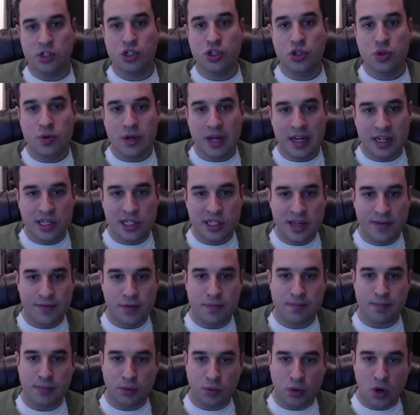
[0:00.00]

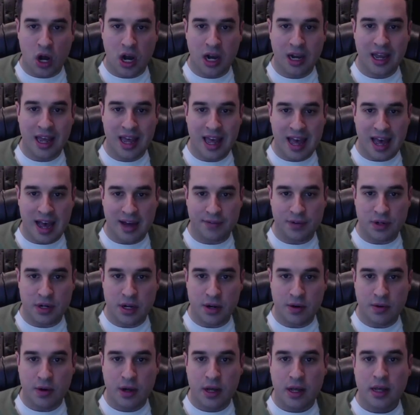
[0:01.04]
297 Brock
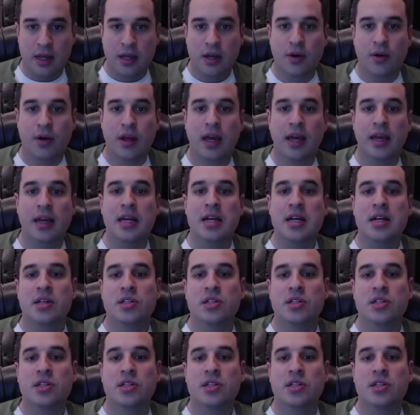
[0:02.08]
Avenue, okay?